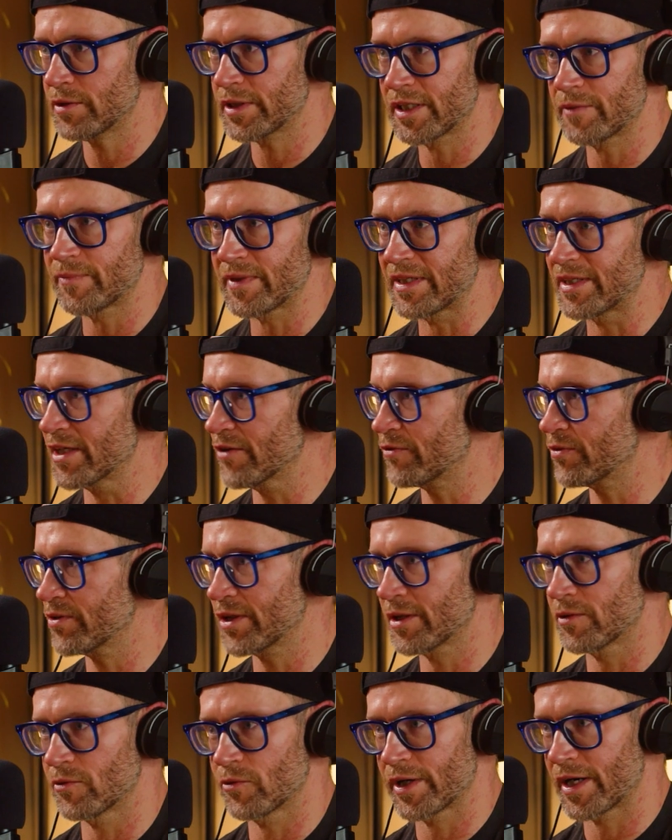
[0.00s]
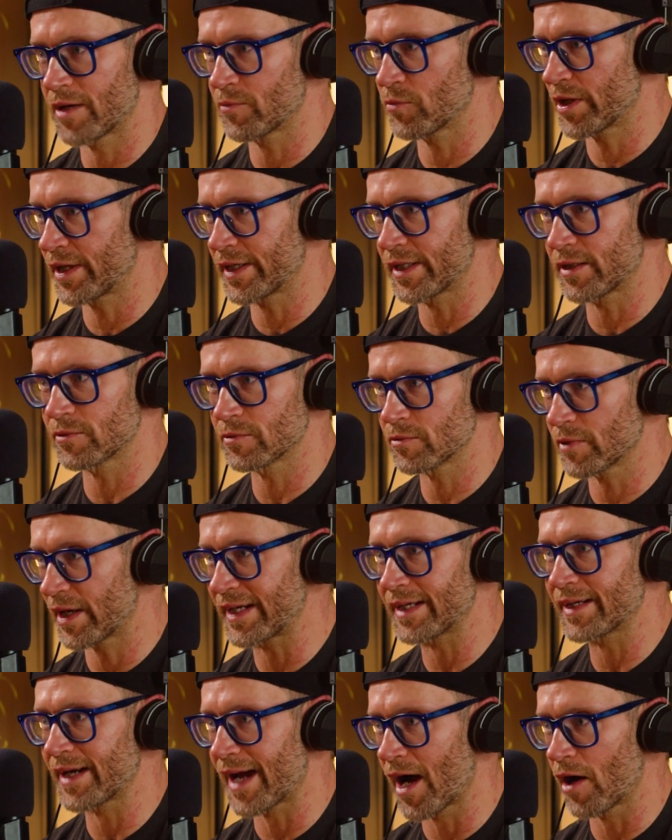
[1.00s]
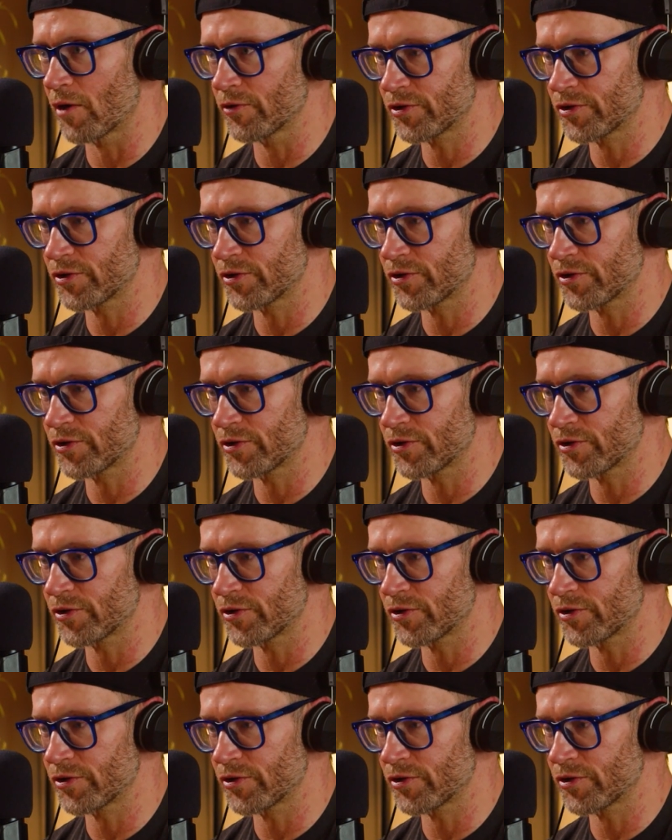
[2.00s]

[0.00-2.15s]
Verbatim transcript: it'd be different than what I'm writing right now.